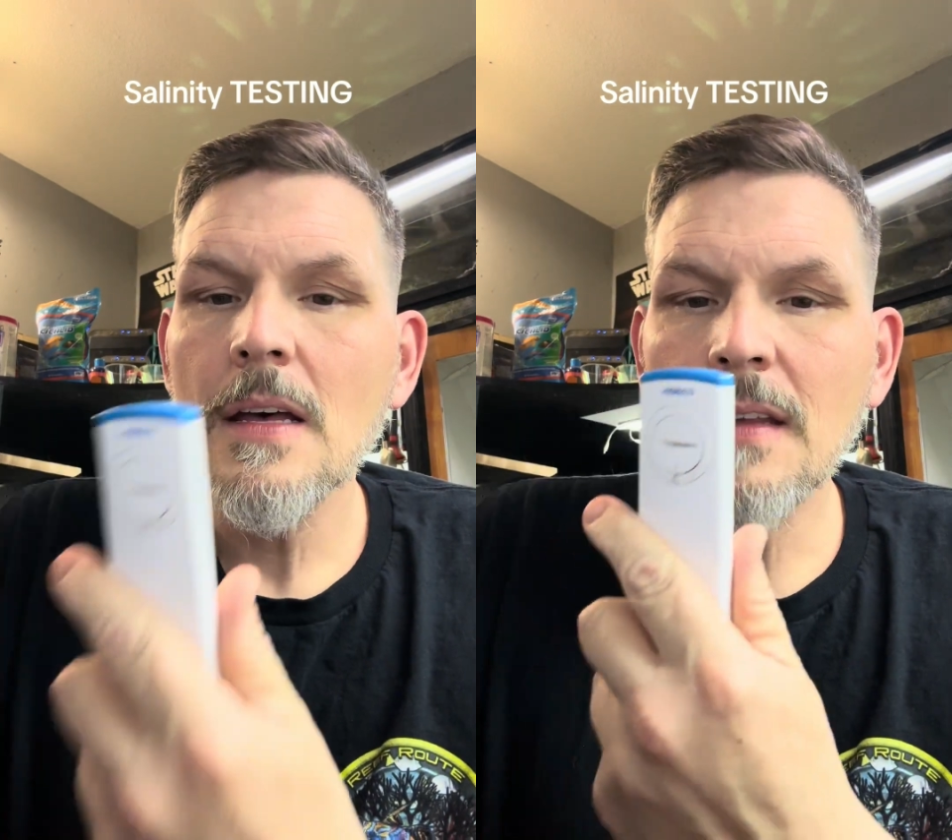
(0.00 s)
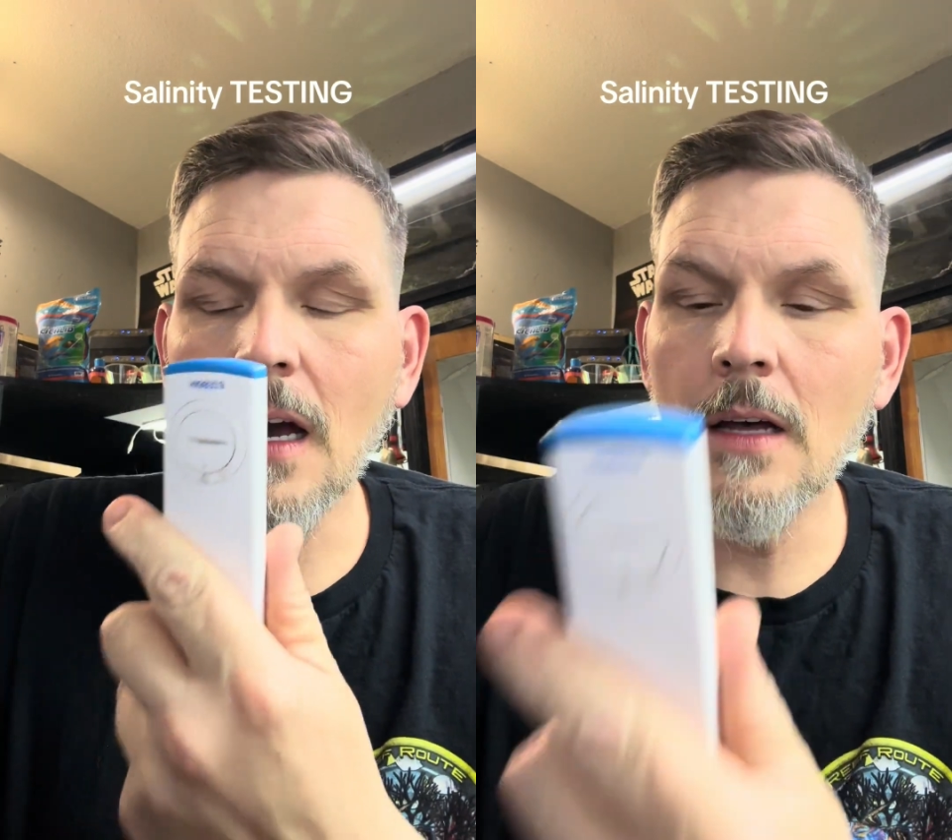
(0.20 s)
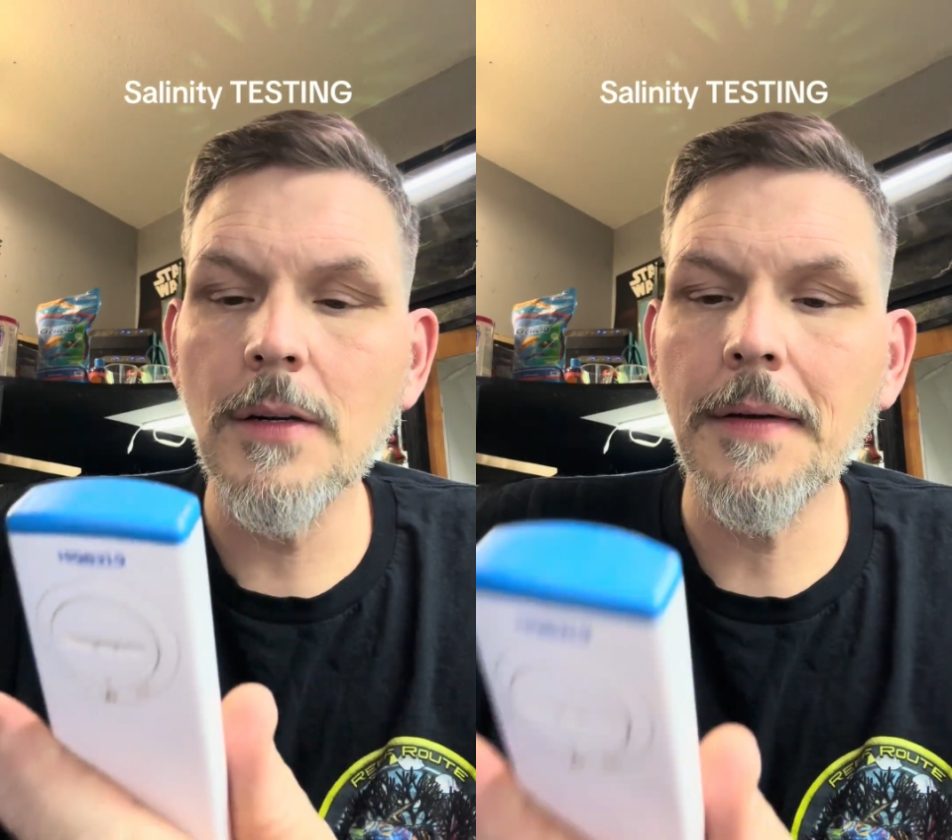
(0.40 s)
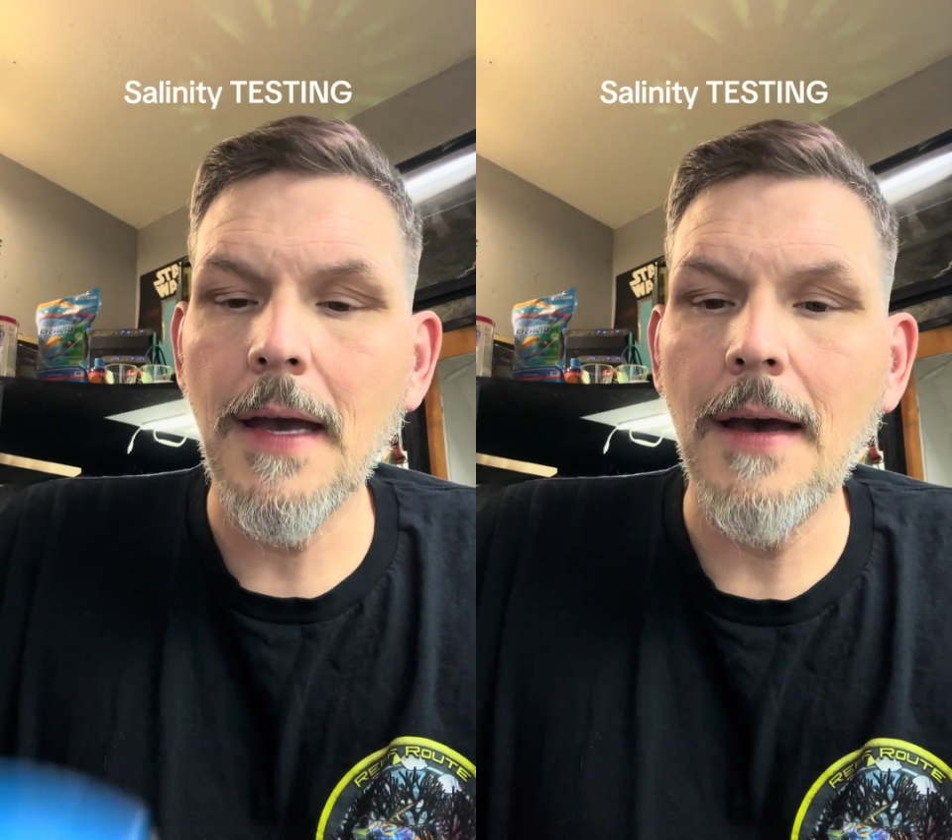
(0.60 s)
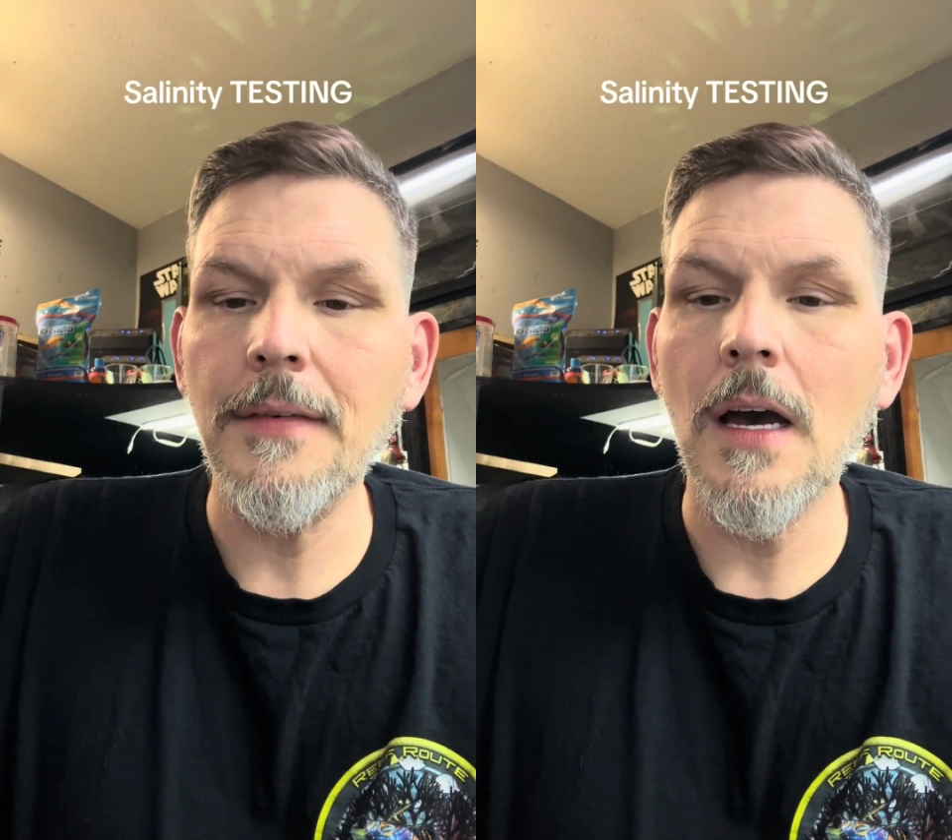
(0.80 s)
The other
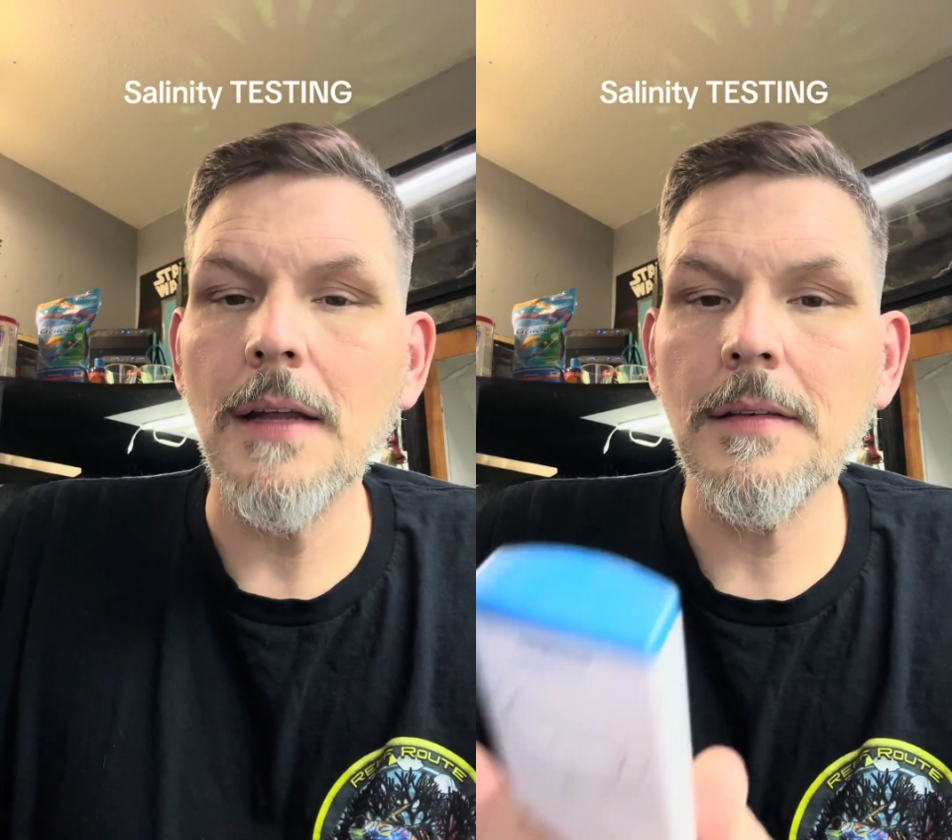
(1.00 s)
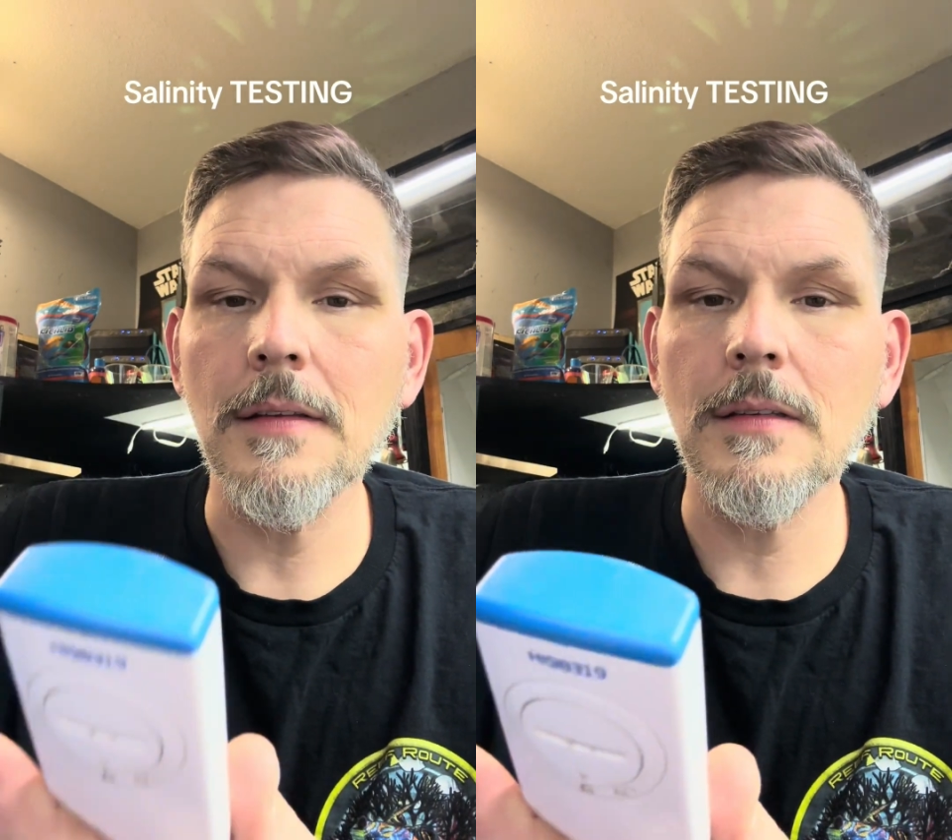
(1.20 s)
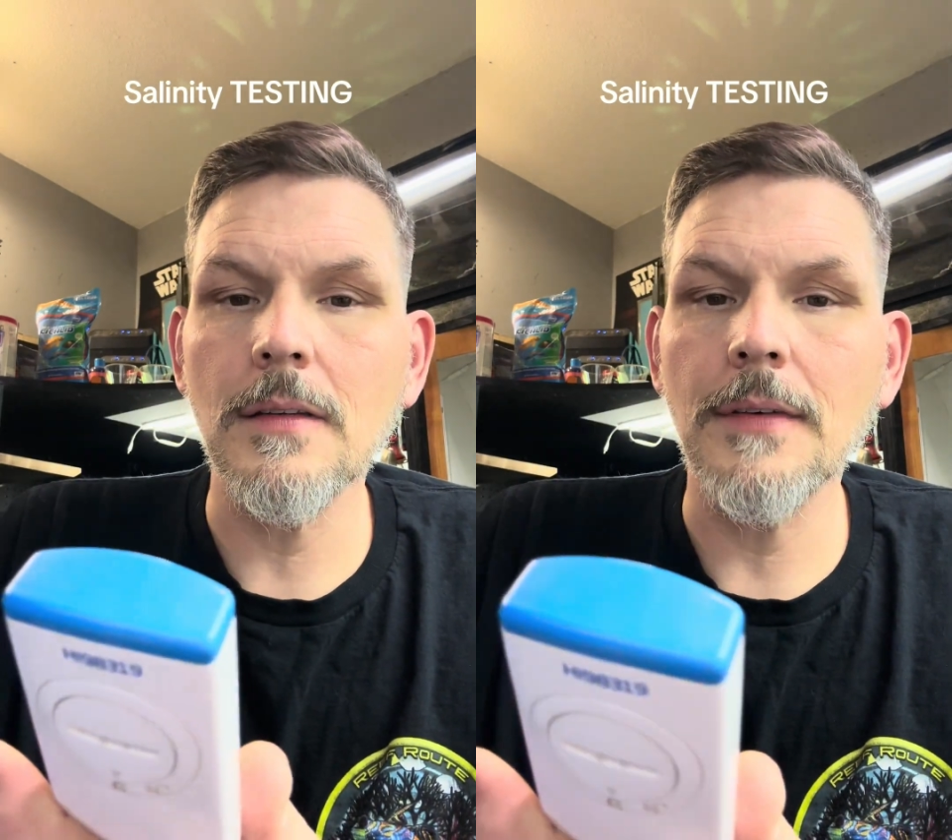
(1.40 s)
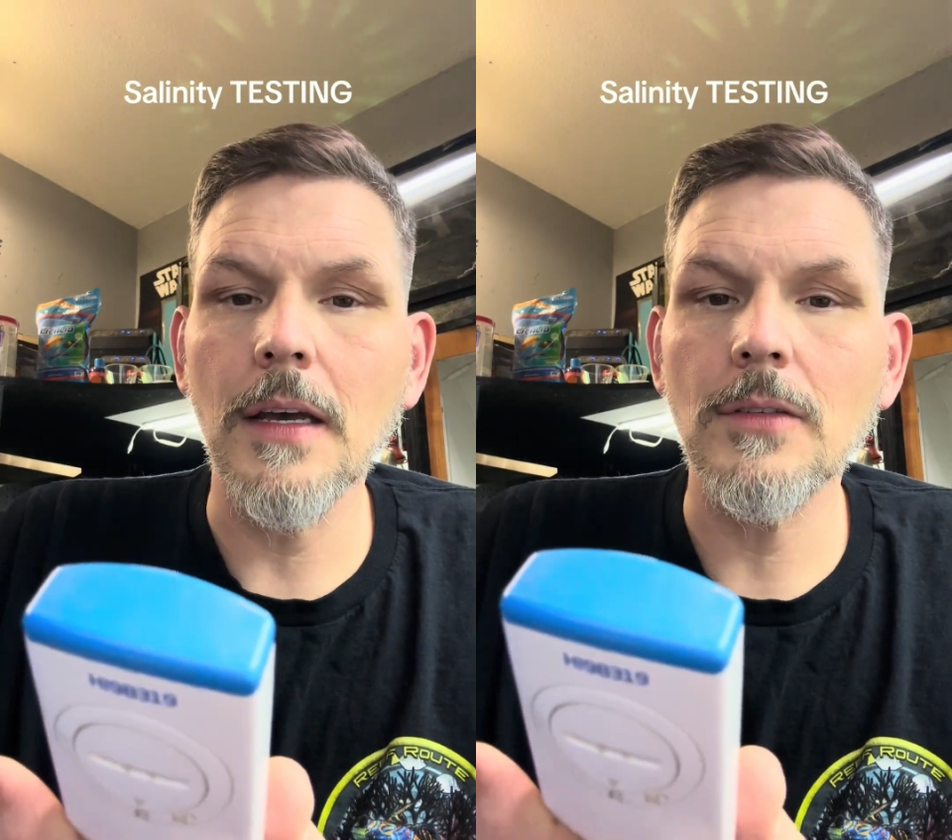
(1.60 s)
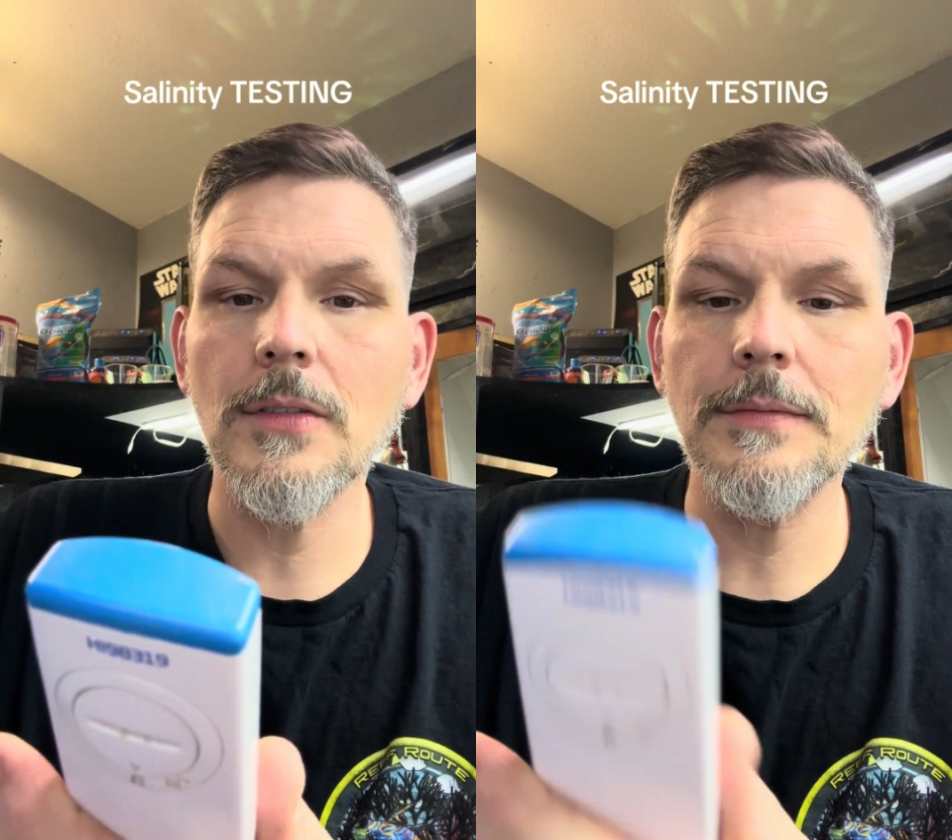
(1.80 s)
caveat to this device